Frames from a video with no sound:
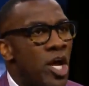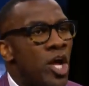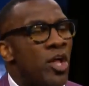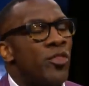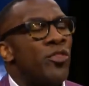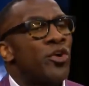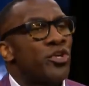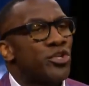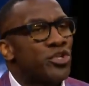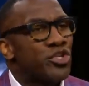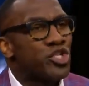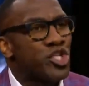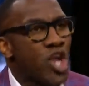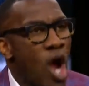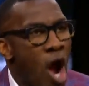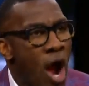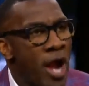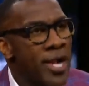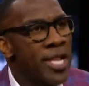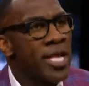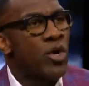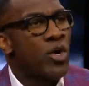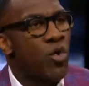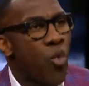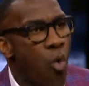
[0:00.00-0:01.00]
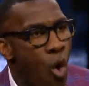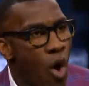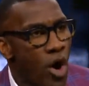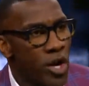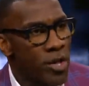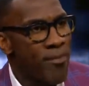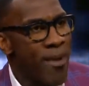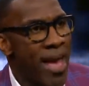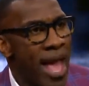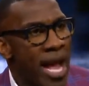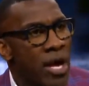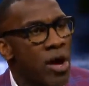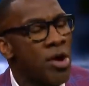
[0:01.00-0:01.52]
The starting
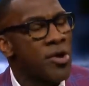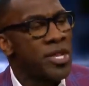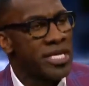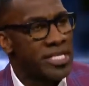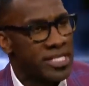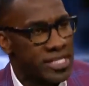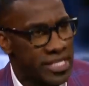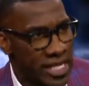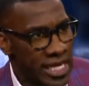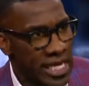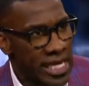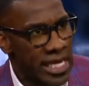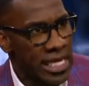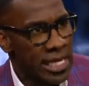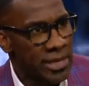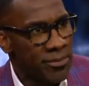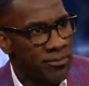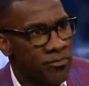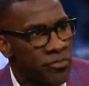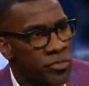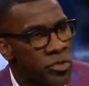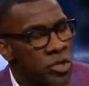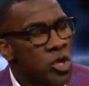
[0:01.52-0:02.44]
quarterback on a team